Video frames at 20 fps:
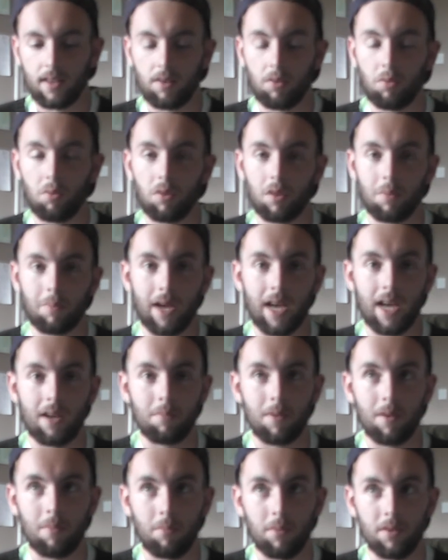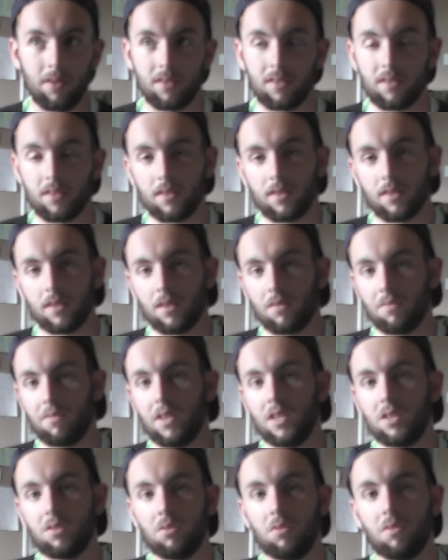all the band members that
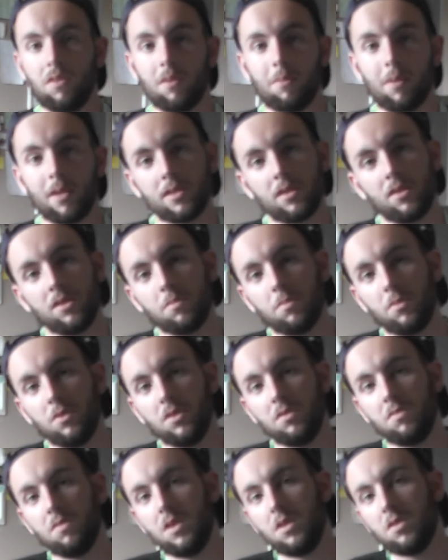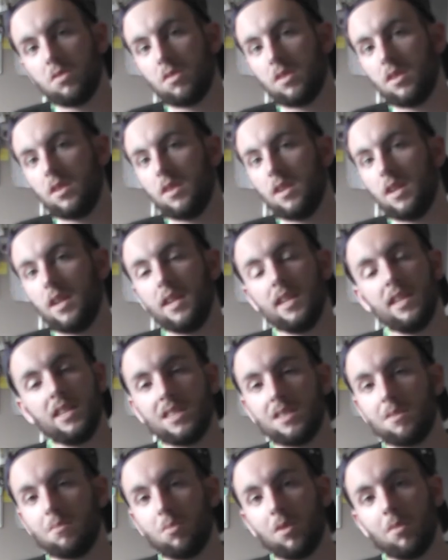feature within Pasco's Boys feature in at
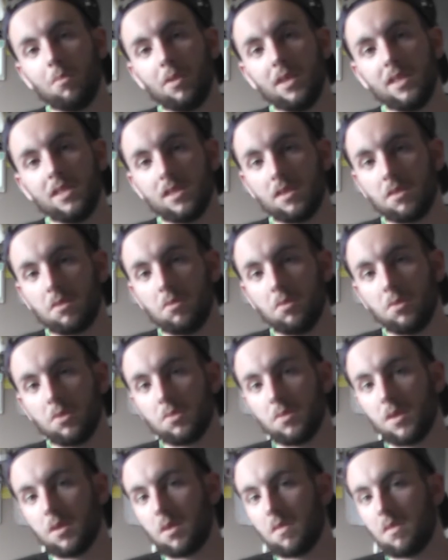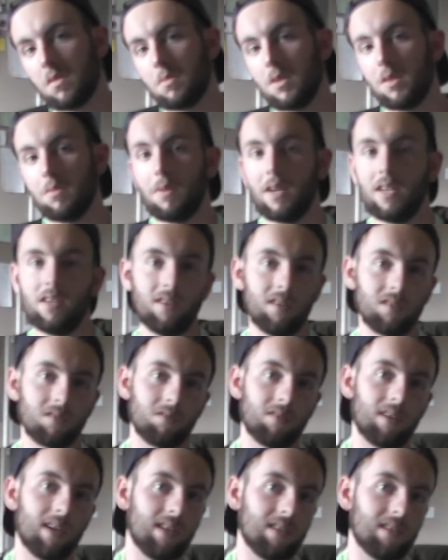least one piece of the coursework, whether it be the main
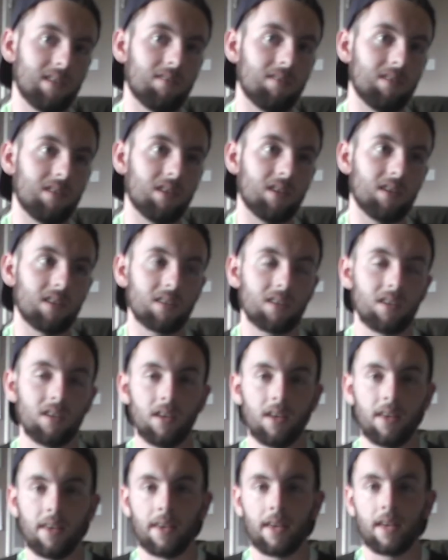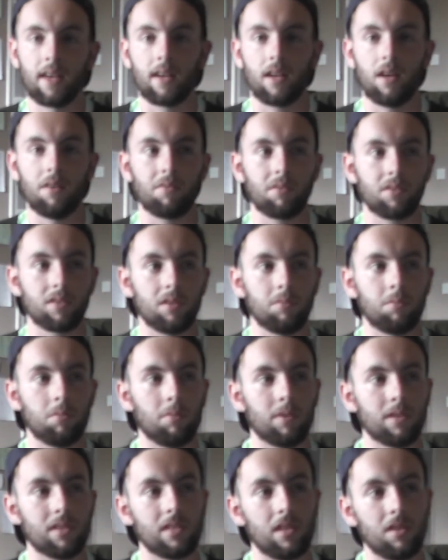task or the ancillary task. Like, for example,
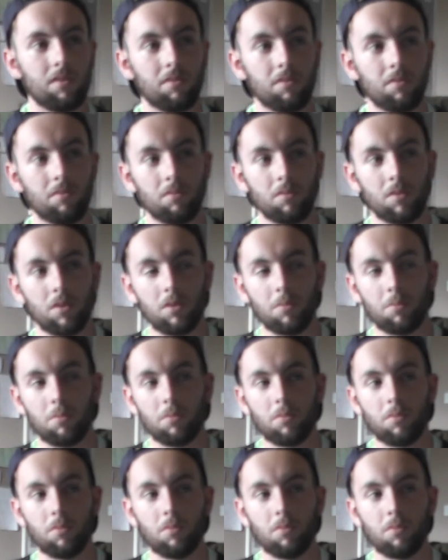myself and Rob